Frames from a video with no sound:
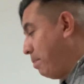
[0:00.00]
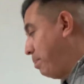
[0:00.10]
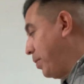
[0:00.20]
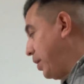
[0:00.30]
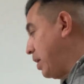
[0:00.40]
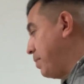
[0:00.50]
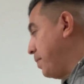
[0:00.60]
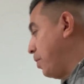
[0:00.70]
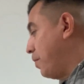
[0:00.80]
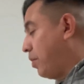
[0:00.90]
But even
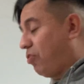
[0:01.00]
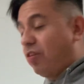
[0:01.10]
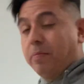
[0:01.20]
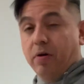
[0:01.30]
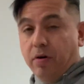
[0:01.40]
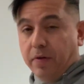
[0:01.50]
though they're similar,